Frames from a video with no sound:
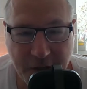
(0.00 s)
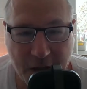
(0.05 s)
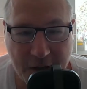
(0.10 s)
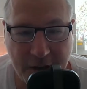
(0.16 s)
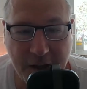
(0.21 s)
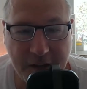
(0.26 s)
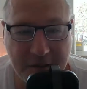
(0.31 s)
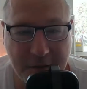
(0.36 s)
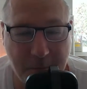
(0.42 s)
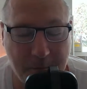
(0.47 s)

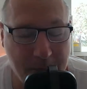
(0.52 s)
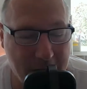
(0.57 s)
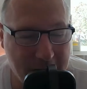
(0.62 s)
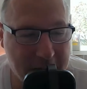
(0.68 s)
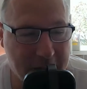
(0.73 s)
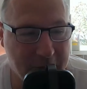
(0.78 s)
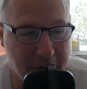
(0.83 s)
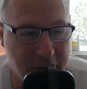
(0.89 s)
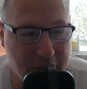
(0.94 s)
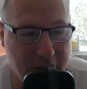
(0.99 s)
And that's a
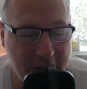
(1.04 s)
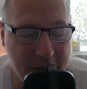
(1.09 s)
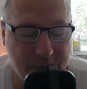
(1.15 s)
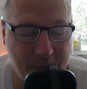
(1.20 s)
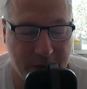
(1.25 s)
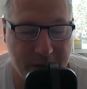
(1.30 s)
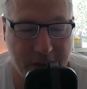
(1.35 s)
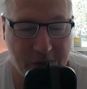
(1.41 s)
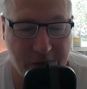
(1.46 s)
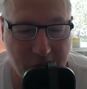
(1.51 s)
massive
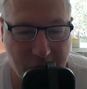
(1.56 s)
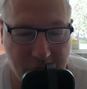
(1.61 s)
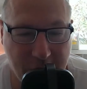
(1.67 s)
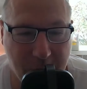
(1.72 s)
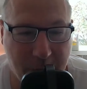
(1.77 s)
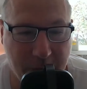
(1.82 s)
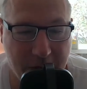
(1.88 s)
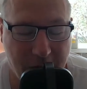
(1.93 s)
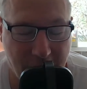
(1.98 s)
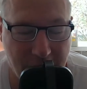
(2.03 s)
achievement that
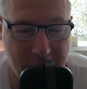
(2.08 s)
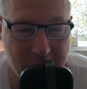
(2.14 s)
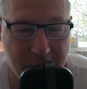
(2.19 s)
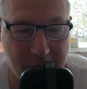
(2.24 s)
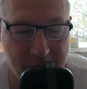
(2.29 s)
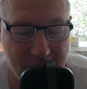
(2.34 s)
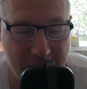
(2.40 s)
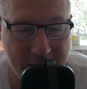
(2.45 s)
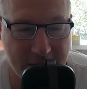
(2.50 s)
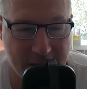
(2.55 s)
shouldn't be
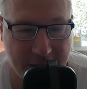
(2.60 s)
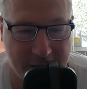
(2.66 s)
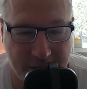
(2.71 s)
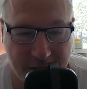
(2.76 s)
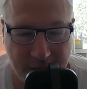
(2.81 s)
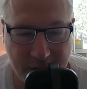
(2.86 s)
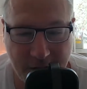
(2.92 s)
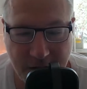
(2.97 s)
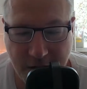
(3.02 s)
underrated,